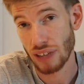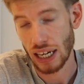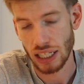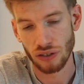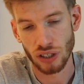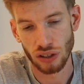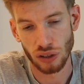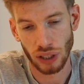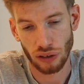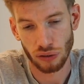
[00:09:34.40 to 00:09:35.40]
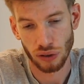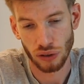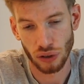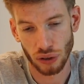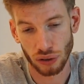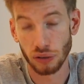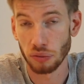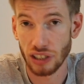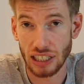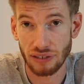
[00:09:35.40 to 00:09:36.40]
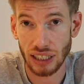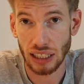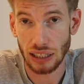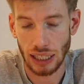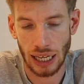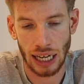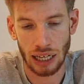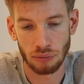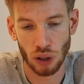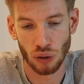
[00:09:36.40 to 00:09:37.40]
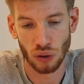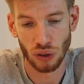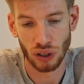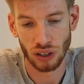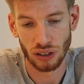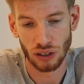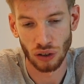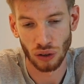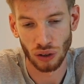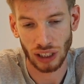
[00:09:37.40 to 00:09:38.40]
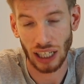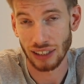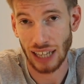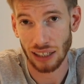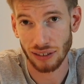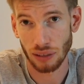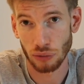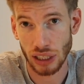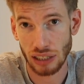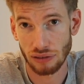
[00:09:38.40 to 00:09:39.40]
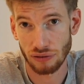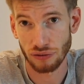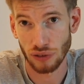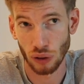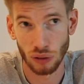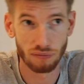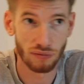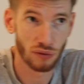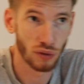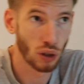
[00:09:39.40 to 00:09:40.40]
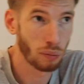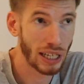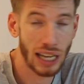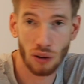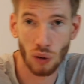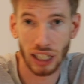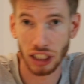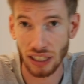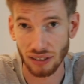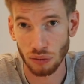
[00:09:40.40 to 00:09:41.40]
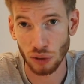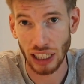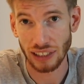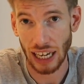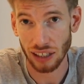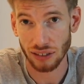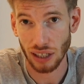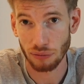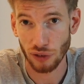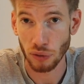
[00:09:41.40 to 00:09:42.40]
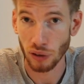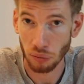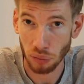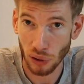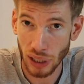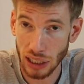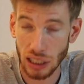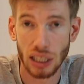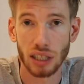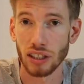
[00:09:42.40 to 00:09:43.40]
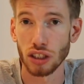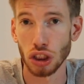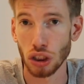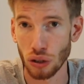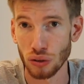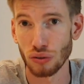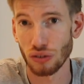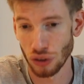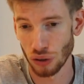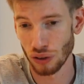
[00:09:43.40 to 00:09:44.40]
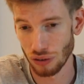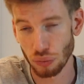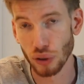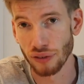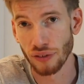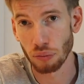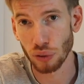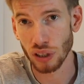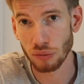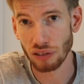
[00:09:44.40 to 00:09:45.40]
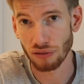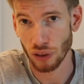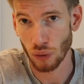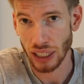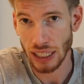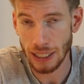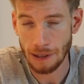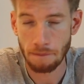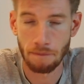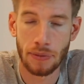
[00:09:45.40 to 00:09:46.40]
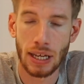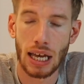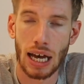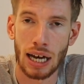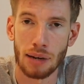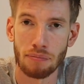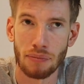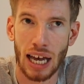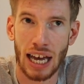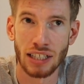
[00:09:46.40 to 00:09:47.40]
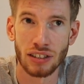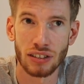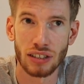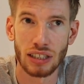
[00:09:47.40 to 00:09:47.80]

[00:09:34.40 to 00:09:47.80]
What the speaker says: that is you can do it through your group certificate or your kind of tax summary or your PAYG summary at tax time from your employer that shows your proof of employment for the 1 year. And